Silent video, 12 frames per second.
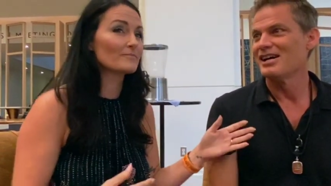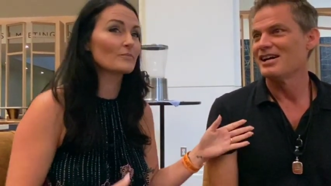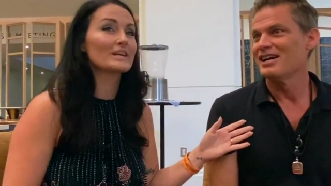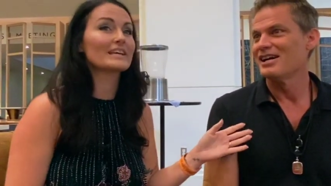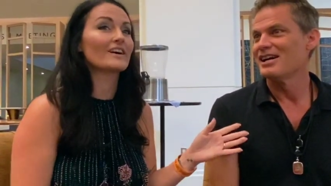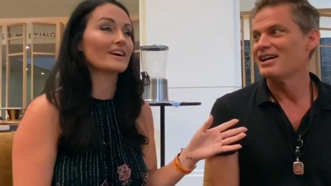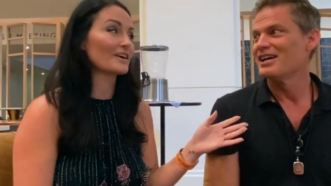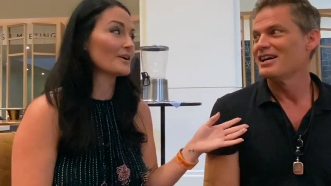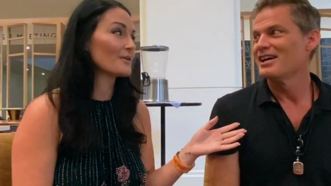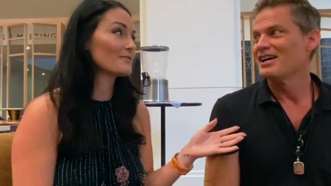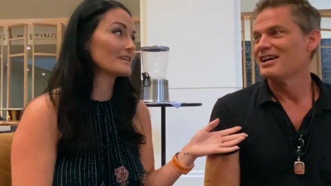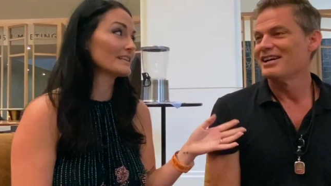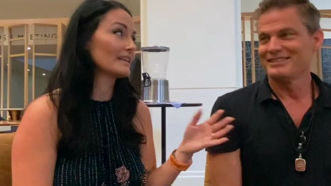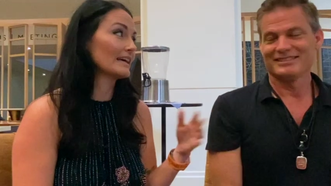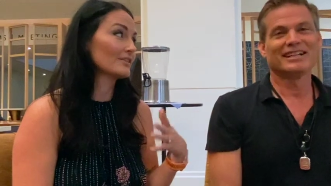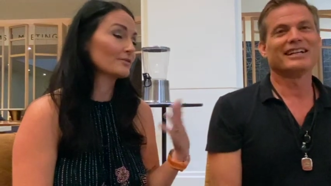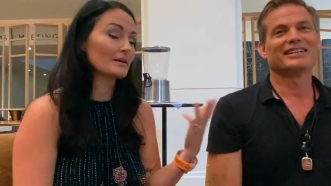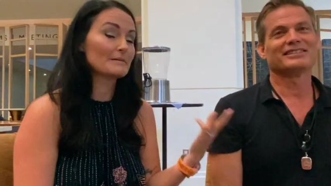Speaker 1: we got COVID like
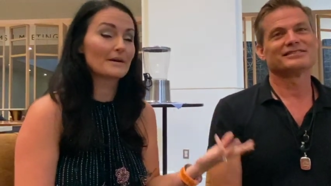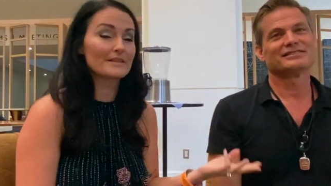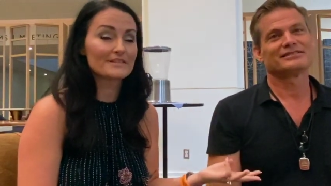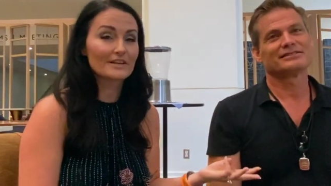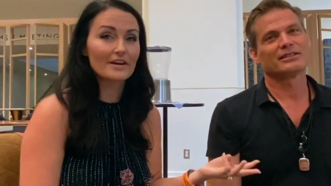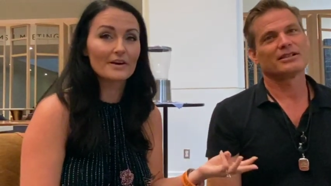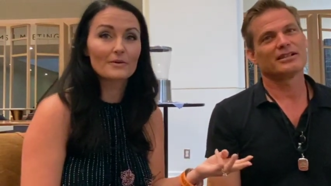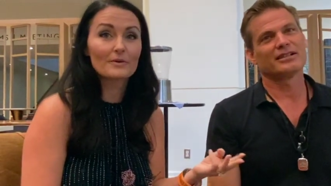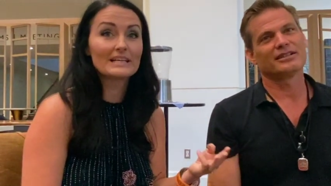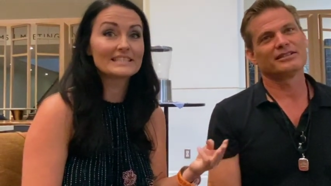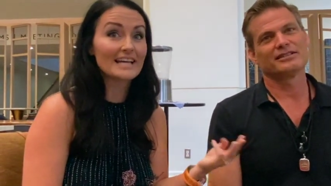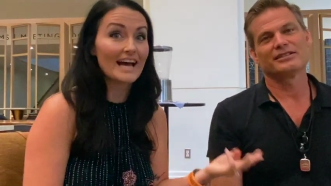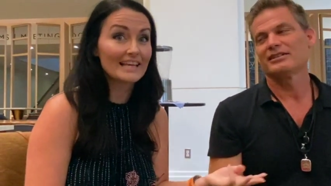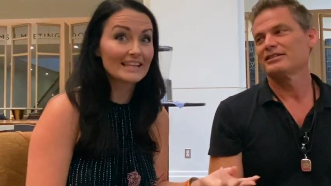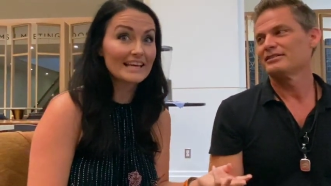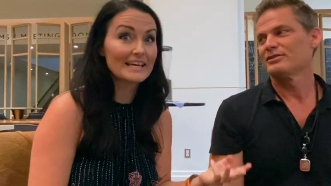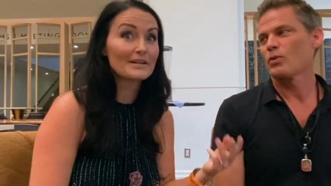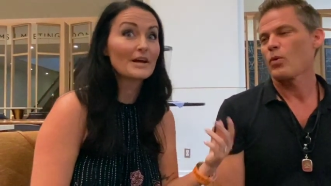yeah. three months ago in oh.
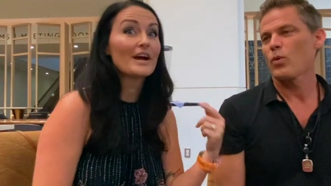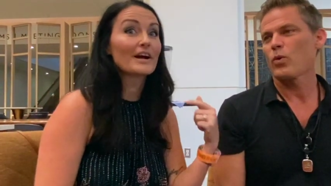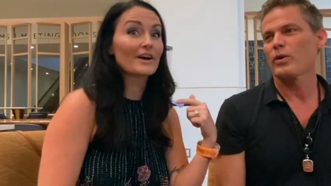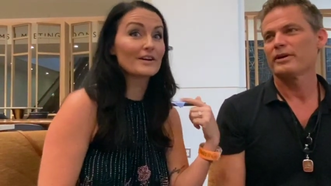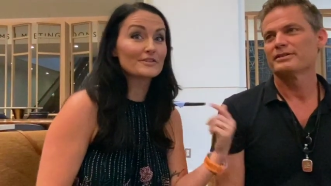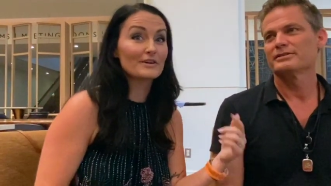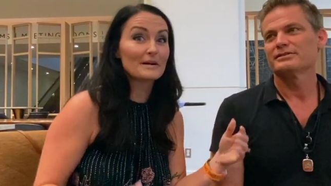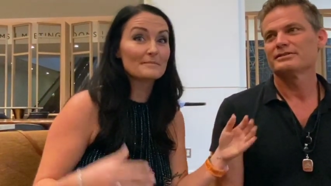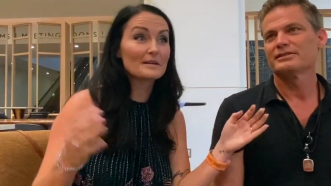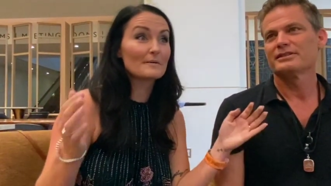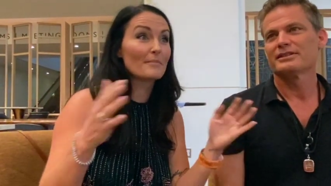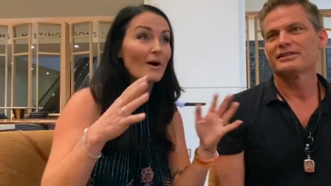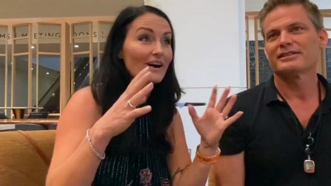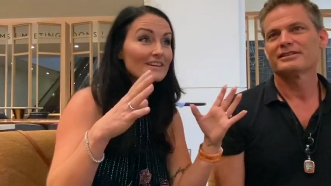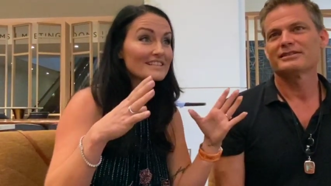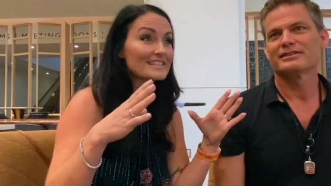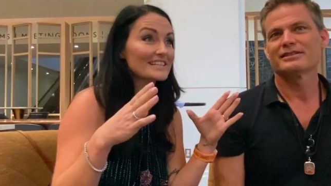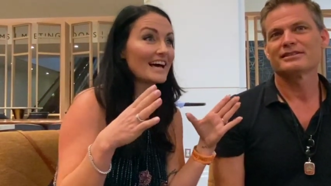Thailand. Oh. Got trapped in a box
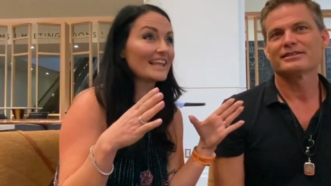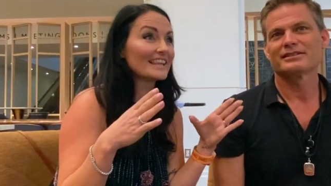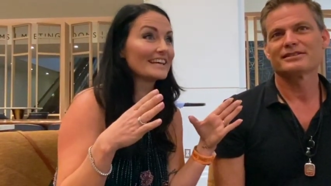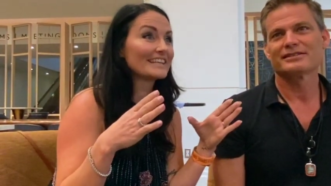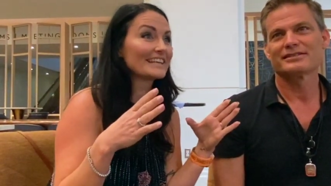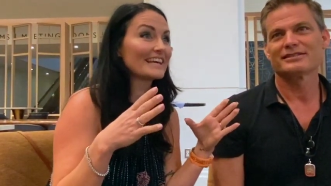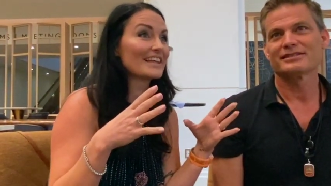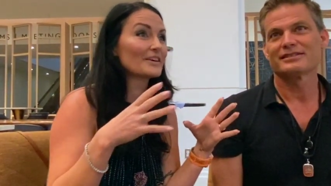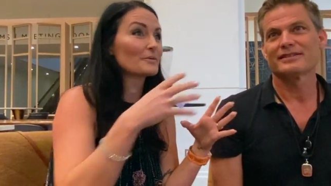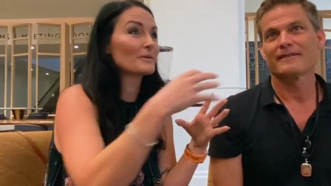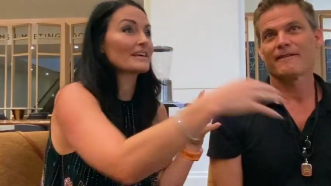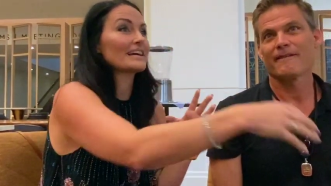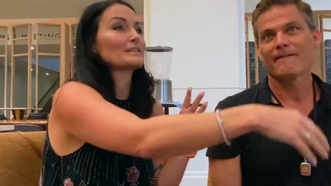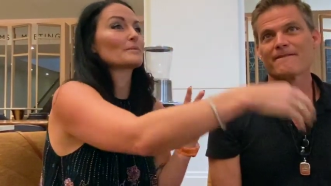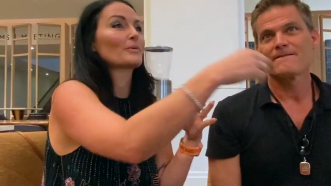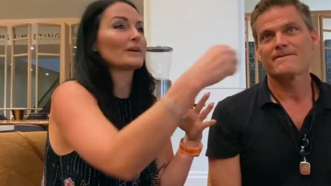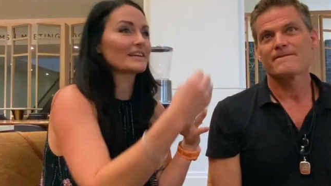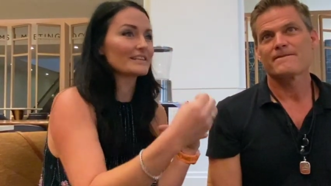in Thailand together where they had to
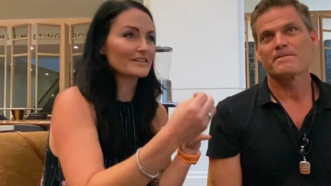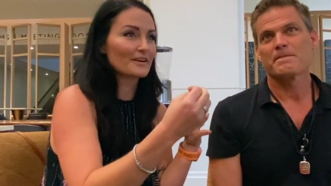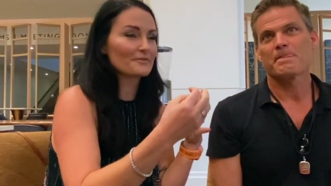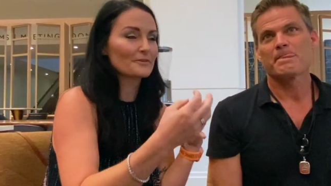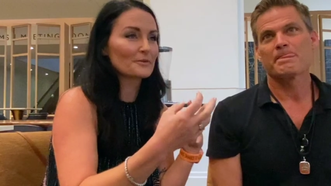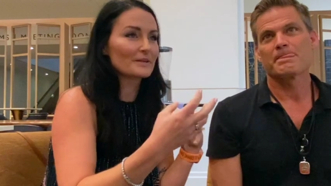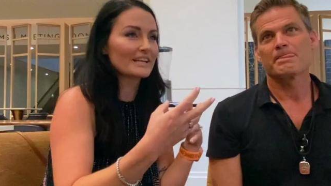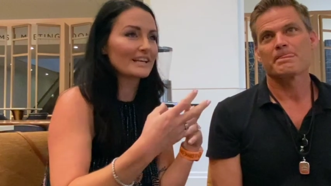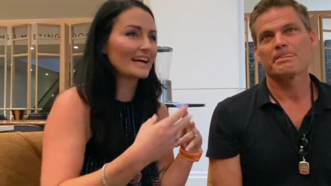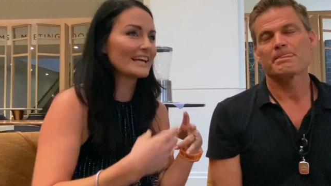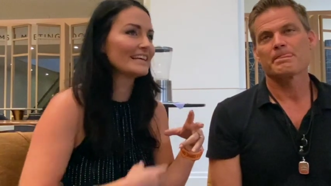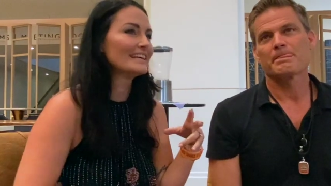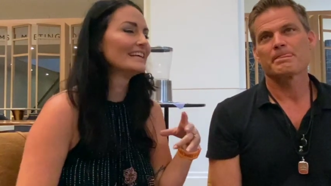bring us our food at night.